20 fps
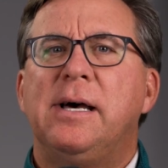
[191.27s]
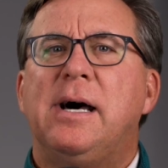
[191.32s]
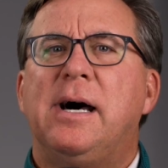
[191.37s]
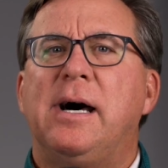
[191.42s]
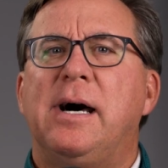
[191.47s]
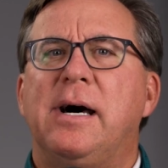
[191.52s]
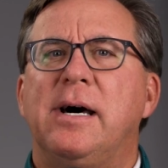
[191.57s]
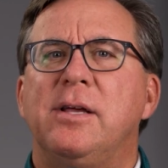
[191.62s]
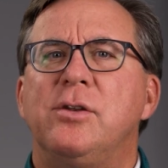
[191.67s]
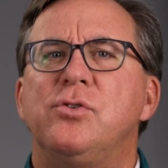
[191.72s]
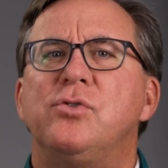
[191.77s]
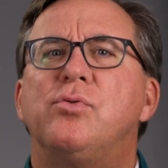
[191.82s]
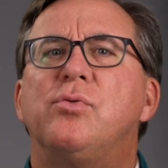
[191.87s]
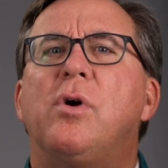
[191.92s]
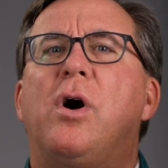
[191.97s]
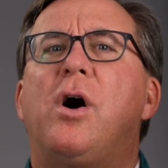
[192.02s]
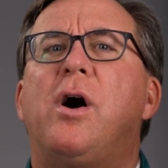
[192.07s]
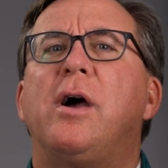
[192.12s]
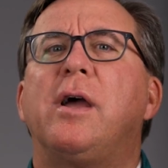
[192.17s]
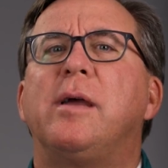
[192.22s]
uh,
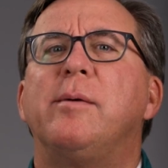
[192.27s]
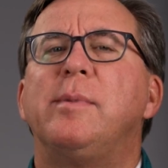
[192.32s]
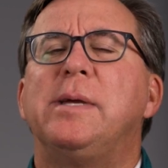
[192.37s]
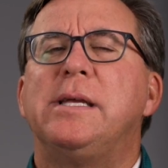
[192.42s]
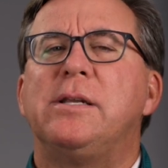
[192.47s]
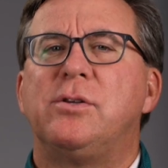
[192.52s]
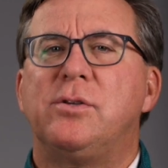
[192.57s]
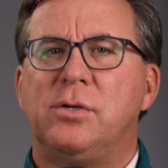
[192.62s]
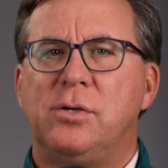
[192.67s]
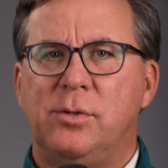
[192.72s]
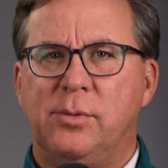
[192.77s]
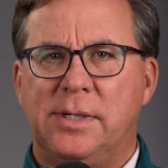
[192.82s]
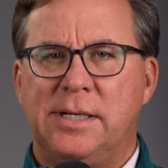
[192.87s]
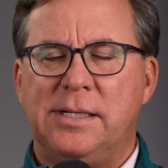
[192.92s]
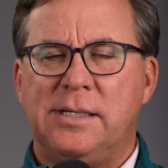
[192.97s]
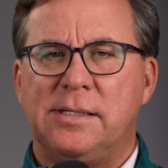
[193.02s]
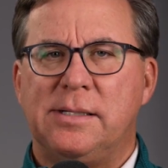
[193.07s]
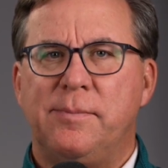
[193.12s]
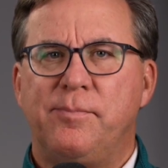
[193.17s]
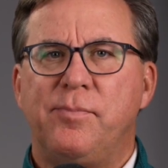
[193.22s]
drawing me to
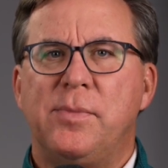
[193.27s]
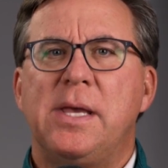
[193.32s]
it.